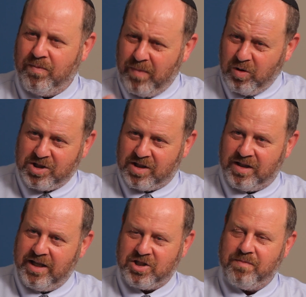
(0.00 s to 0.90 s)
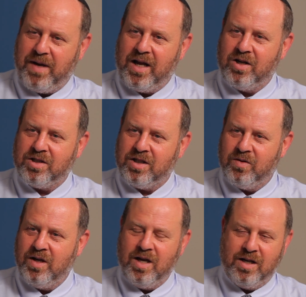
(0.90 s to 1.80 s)
emotionally. It should matter to
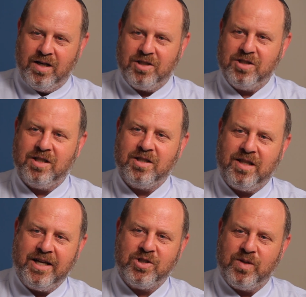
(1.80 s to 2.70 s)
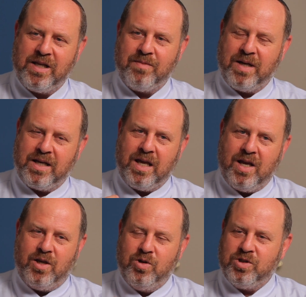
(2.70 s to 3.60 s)
you, not just intellectually, but
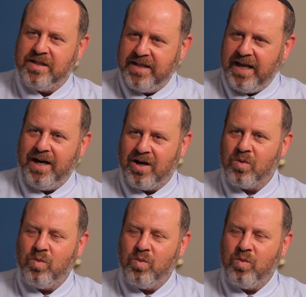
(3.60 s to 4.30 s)
you should care.